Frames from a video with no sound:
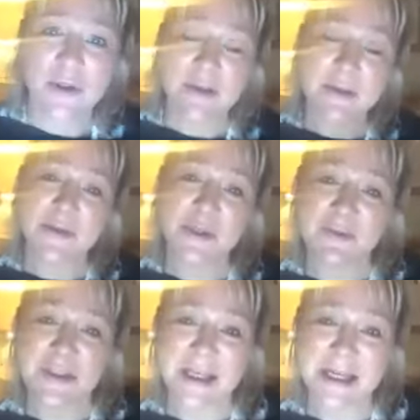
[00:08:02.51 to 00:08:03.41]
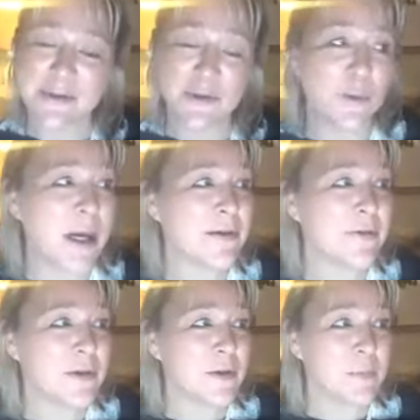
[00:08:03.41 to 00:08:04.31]
Sometimes you have to get out of the way of
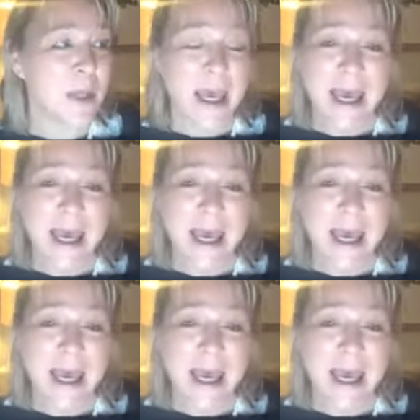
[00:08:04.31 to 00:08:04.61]
them.